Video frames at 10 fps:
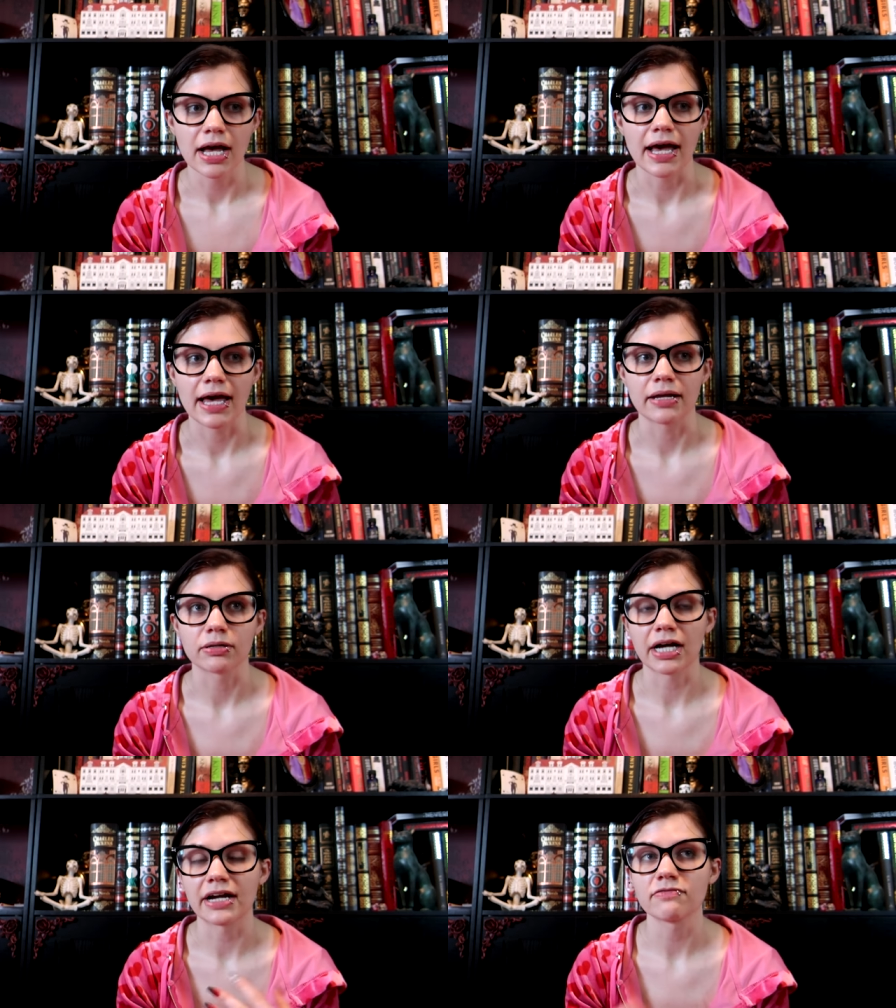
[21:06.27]

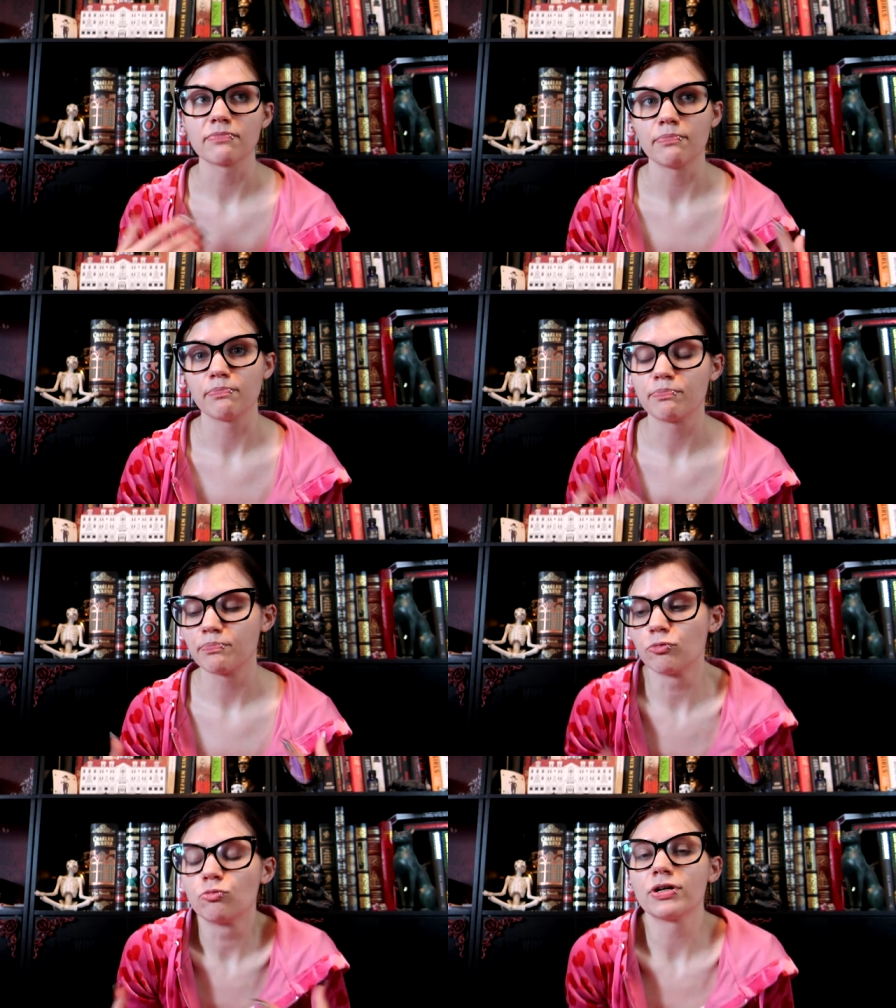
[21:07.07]
and kind
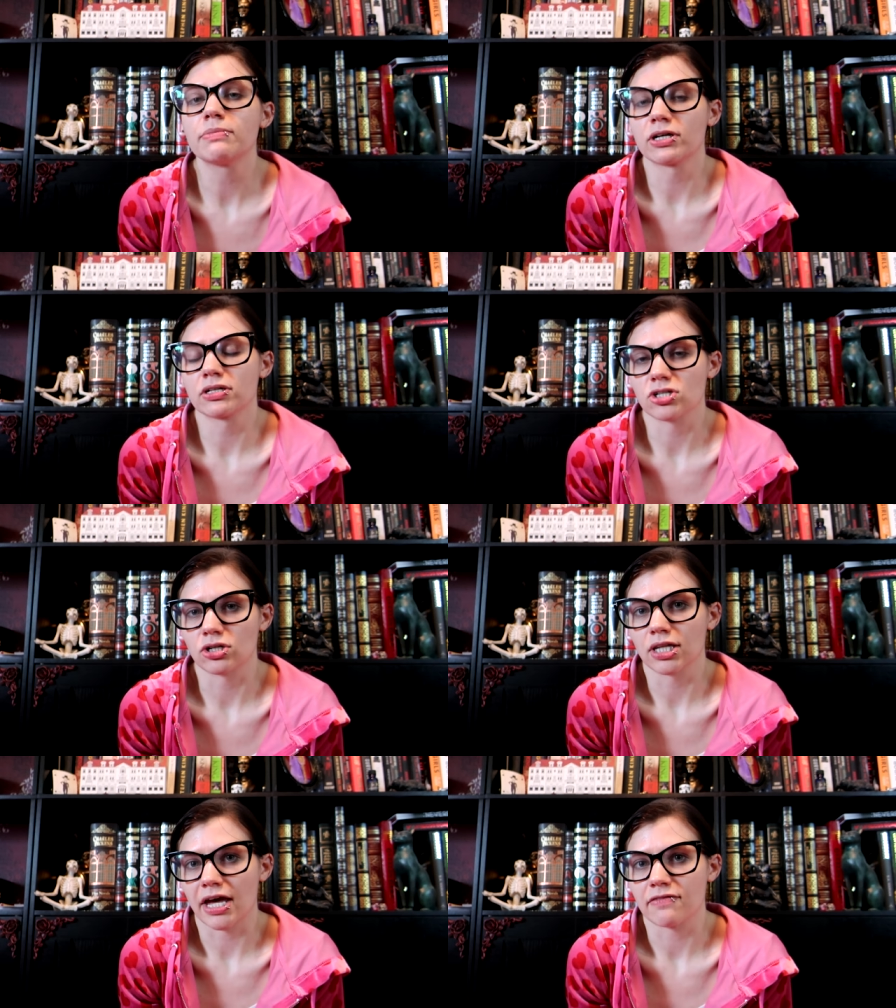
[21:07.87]
of rebuilds
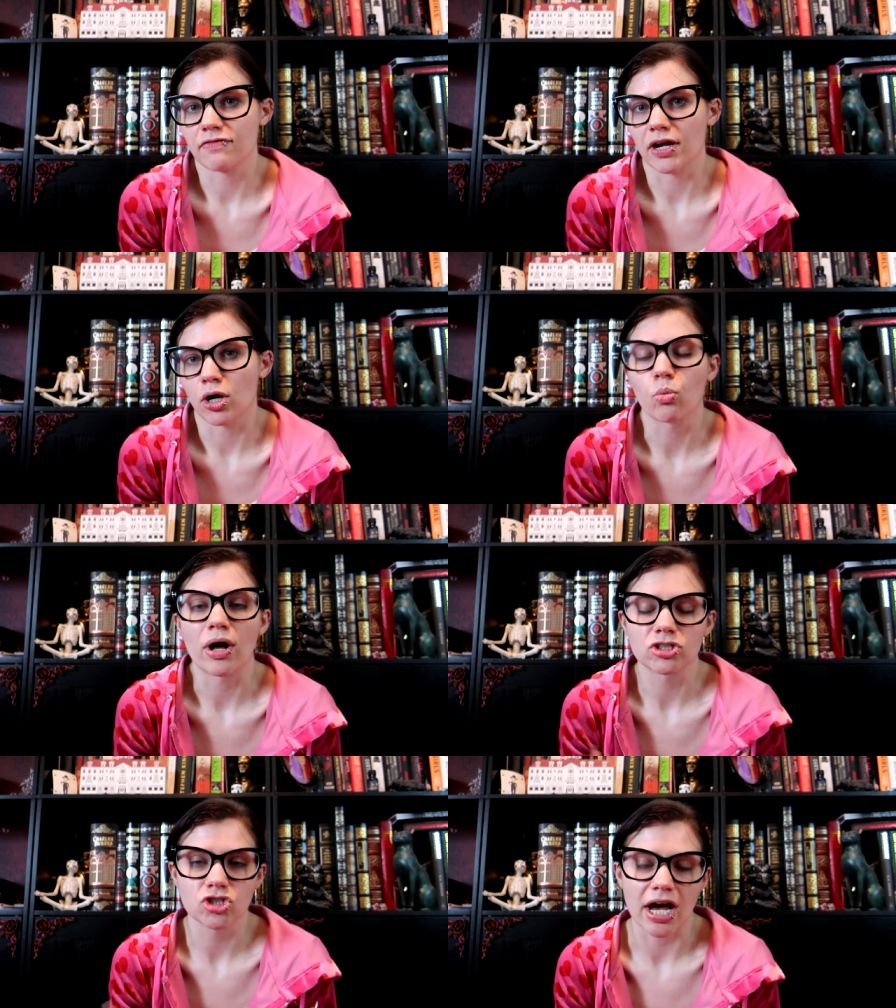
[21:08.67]
her life there
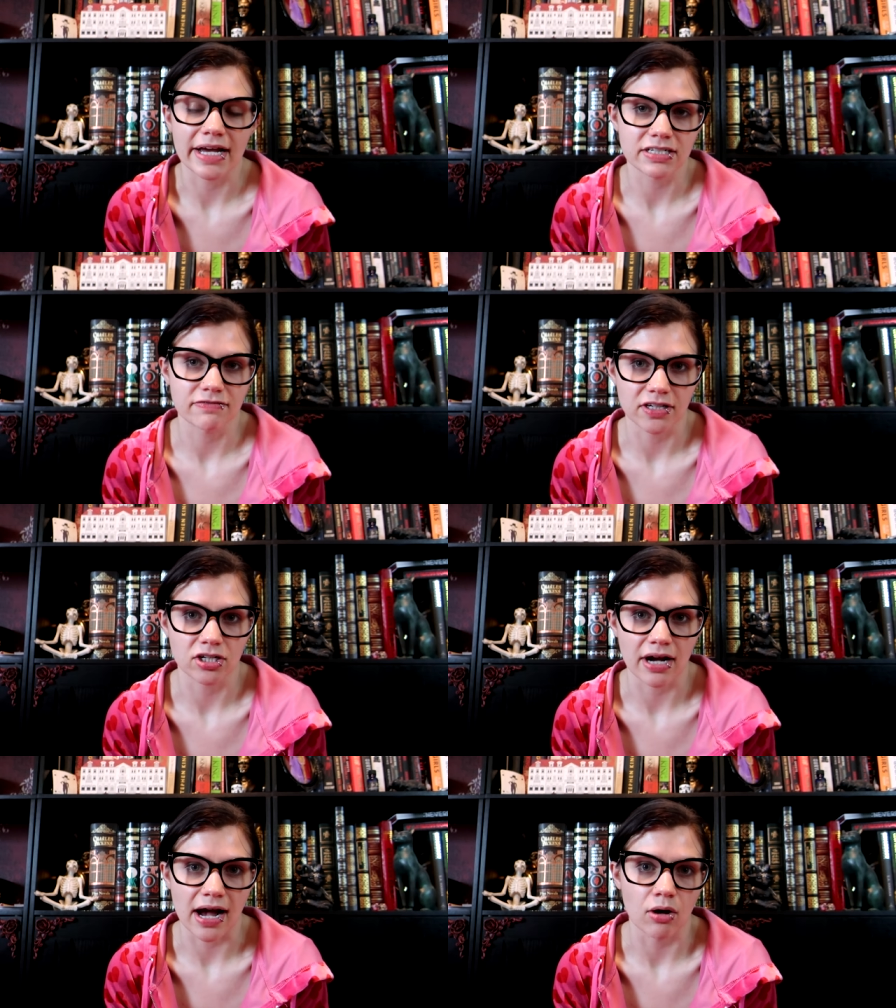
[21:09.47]
while trying to
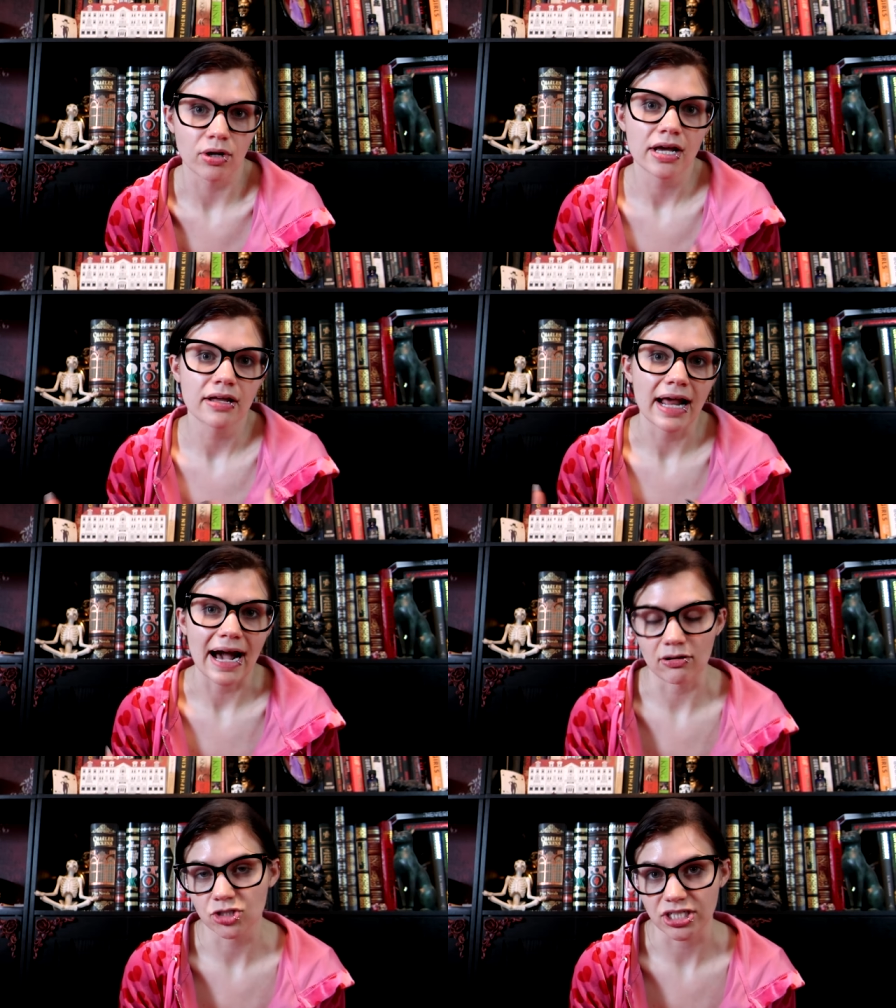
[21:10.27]
figure out
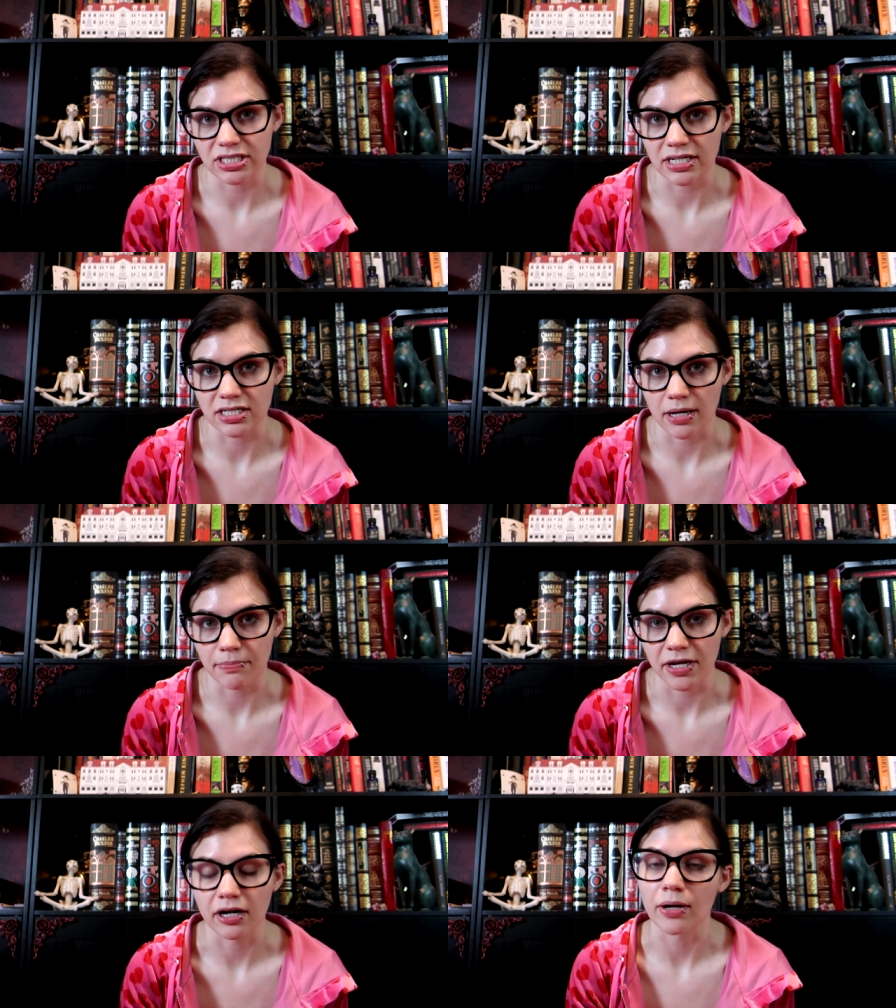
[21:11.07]
how she ended
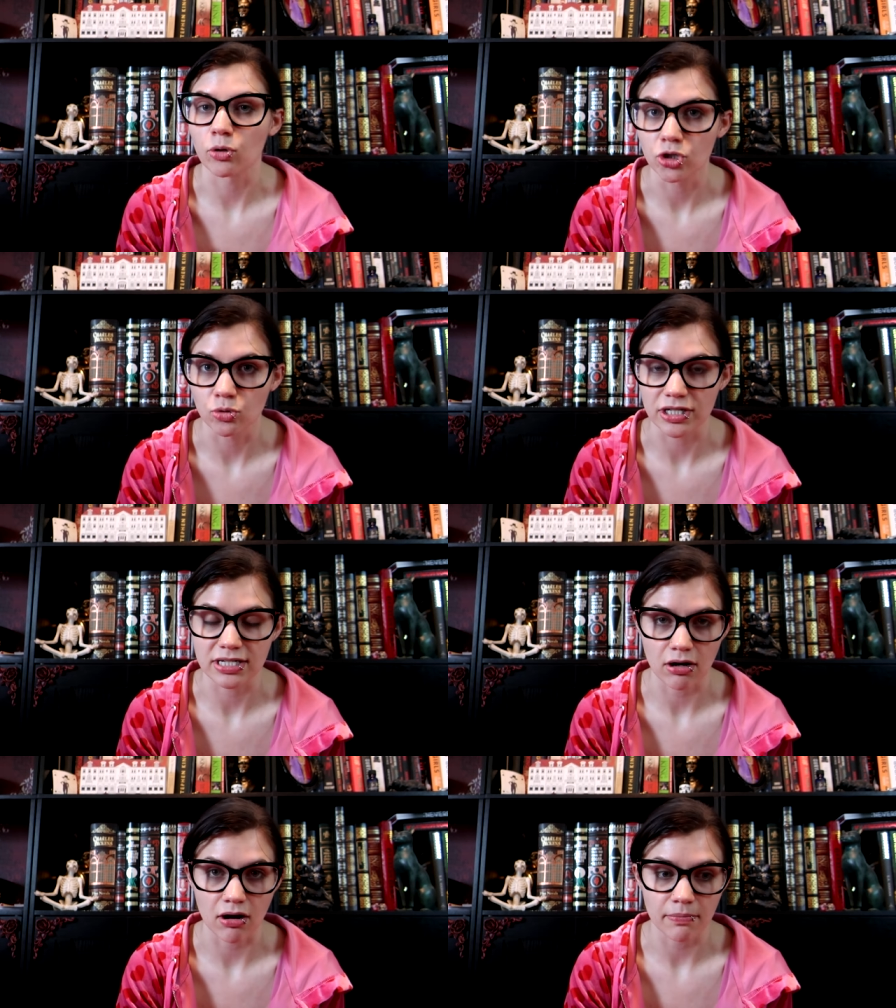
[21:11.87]
up there and who these